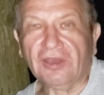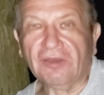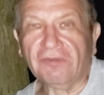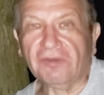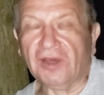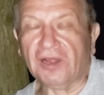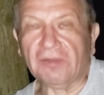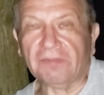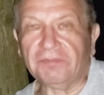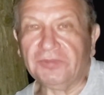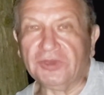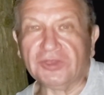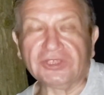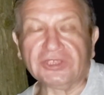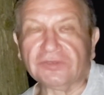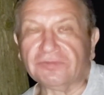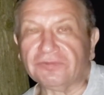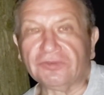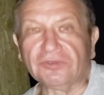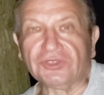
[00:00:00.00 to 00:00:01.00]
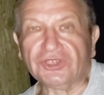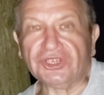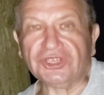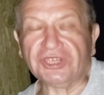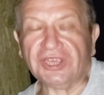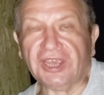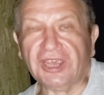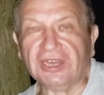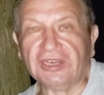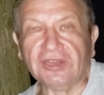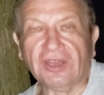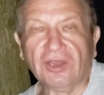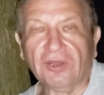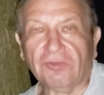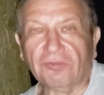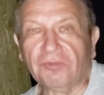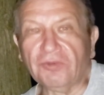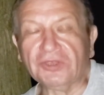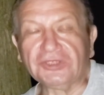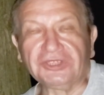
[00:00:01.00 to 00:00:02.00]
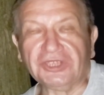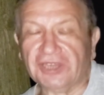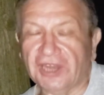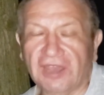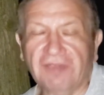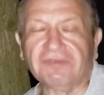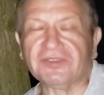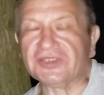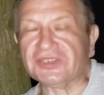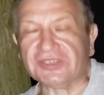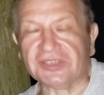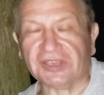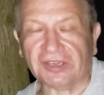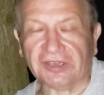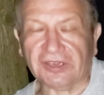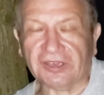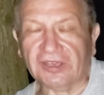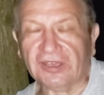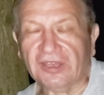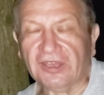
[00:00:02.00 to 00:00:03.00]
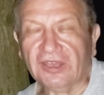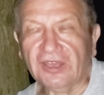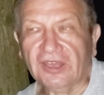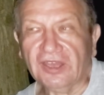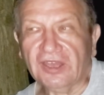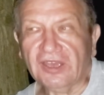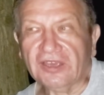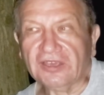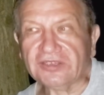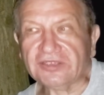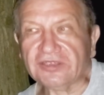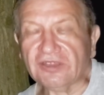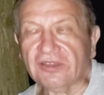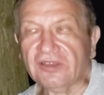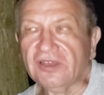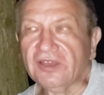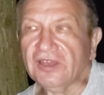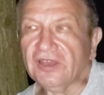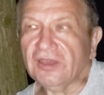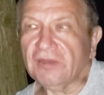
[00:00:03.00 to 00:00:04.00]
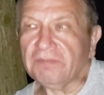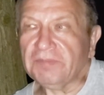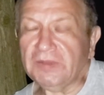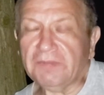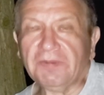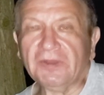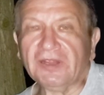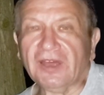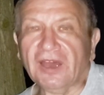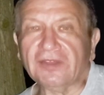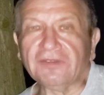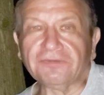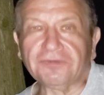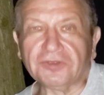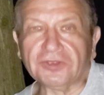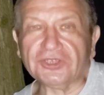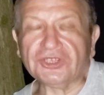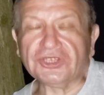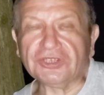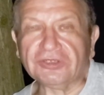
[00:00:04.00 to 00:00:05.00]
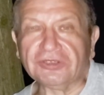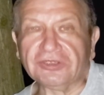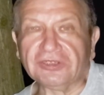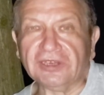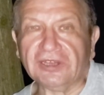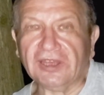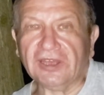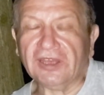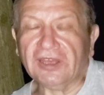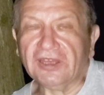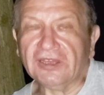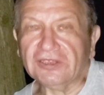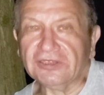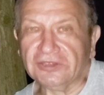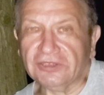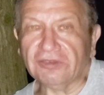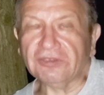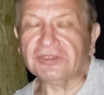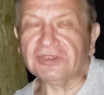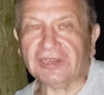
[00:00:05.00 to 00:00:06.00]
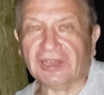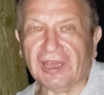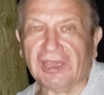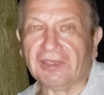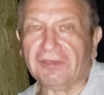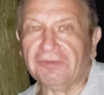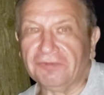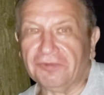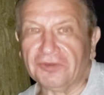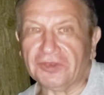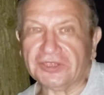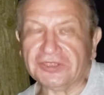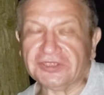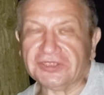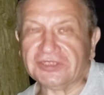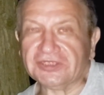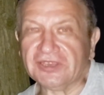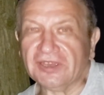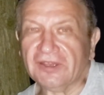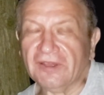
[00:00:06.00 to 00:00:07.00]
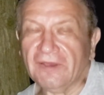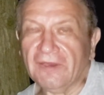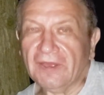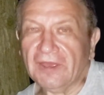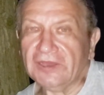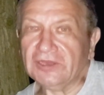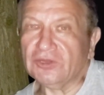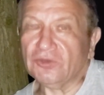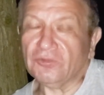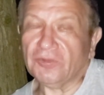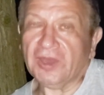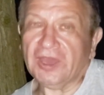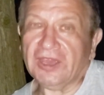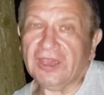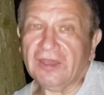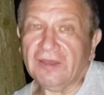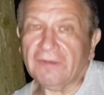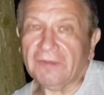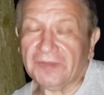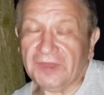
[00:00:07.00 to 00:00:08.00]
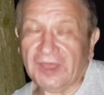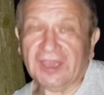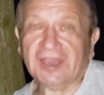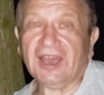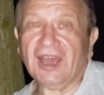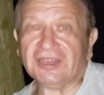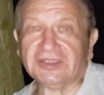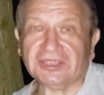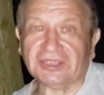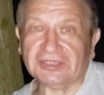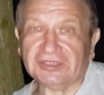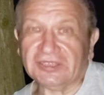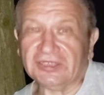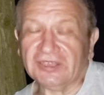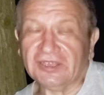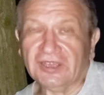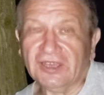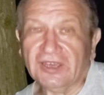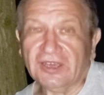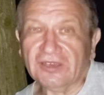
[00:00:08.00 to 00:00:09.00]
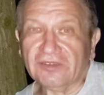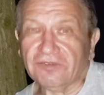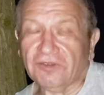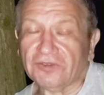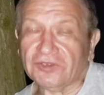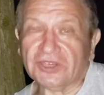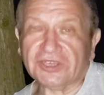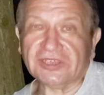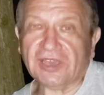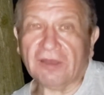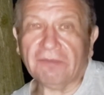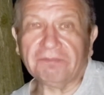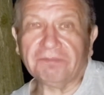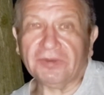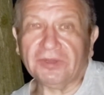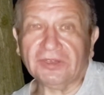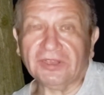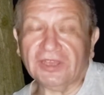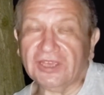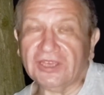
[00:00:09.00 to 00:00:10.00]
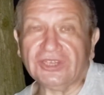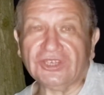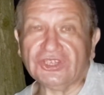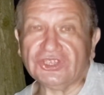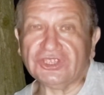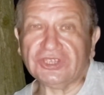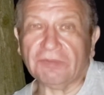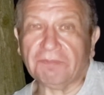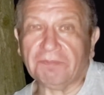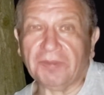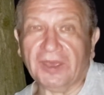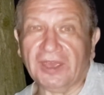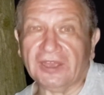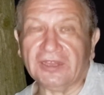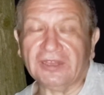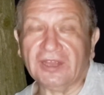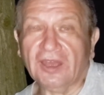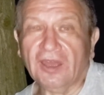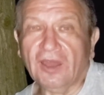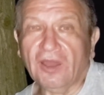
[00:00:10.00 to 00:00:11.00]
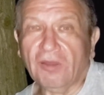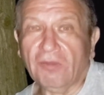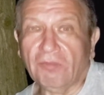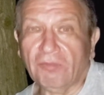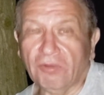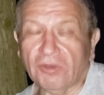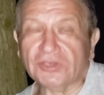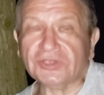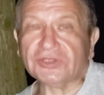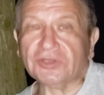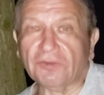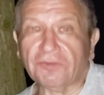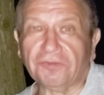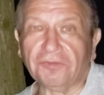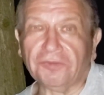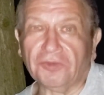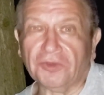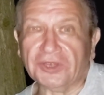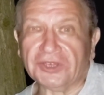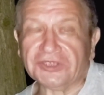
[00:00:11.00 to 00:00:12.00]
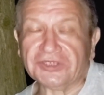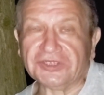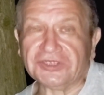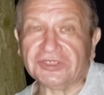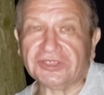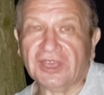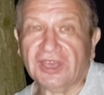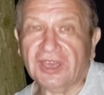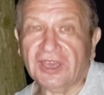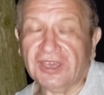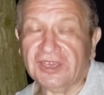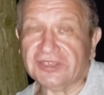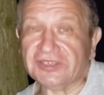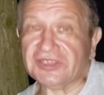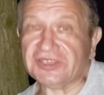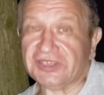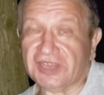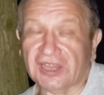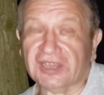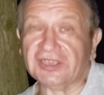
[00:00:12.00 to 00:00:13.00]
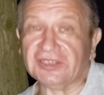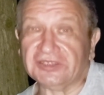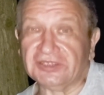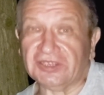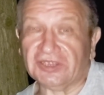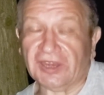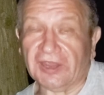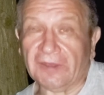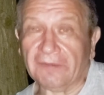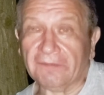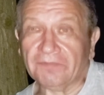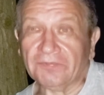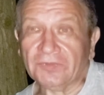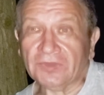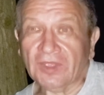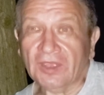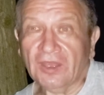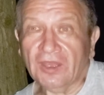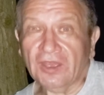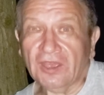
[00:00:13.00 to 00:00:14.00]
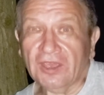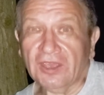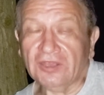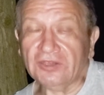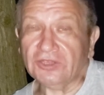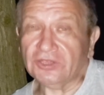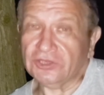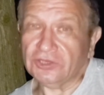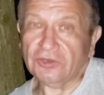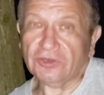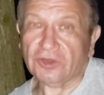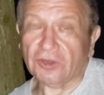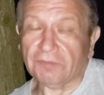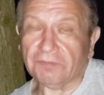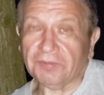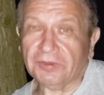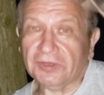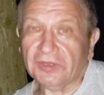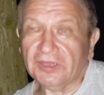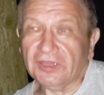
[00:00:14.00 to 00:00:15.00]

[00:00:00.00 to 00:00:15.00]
well, beautiful shade, water, everything. So people unfortunately don't like forests. In a way, they cut it. For example, in Japan, most of forest is secondary. In Europe,